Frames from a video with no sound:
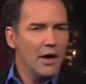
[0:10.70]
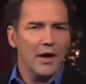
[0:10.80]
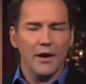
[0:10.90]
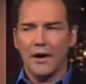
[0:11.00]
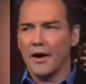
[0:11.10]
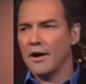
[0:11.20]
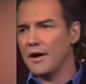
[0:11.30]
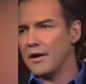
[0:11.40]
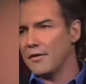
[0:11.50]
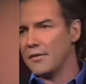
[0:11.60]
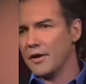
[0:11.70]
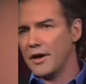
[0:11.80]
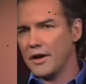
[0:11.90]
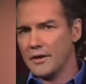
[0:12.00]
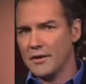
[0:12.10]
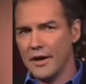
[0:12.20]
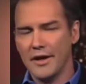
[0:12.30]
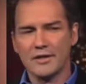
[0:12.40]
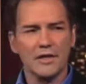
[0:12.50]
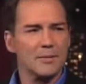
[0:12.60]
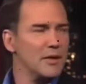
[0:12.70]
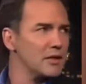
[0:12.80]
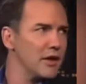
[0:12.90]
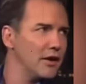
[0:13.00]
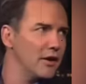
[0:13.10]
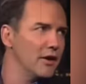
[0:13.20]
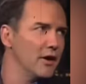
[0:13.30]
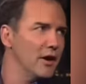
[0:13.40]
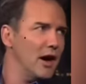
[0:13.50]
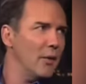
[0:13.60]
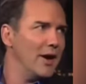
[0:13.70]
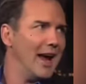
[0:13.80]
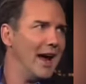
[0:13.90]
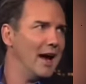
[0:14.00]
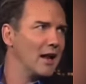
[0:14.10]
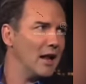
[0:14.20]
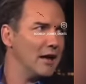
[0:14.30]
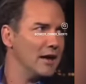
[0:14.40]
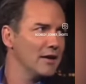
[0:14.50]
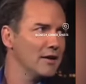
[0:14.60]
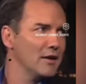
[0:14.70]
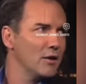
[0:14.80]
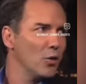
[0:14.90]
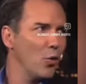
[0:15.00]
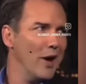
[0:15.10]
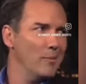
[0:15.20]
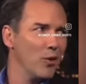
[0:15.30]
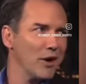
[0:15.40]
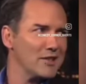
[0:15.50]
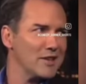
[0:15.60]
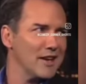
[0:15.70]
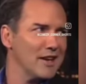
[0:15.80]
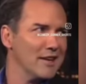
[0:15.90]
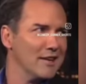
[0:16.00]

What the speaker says: And I'll never forget it. And then 6 months later, I went hang gliding. Way more exciting.